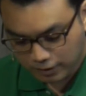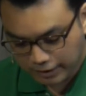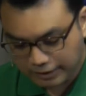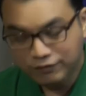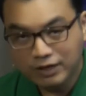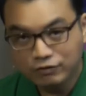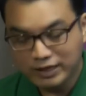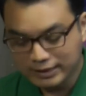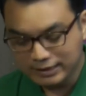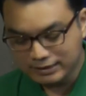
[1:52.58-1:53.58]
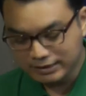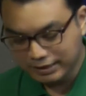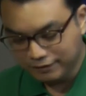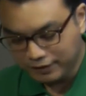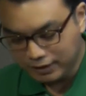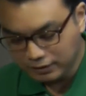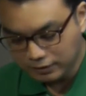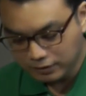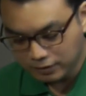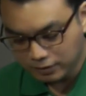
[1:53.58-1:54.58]
Evaluate this given
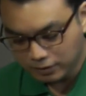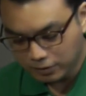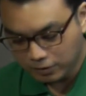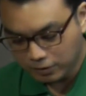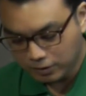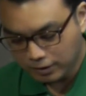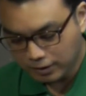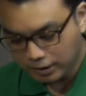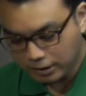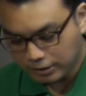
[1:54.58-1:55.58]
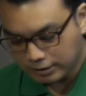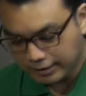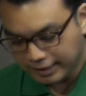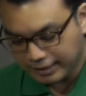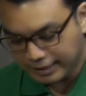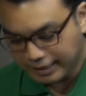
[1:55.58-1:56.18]
that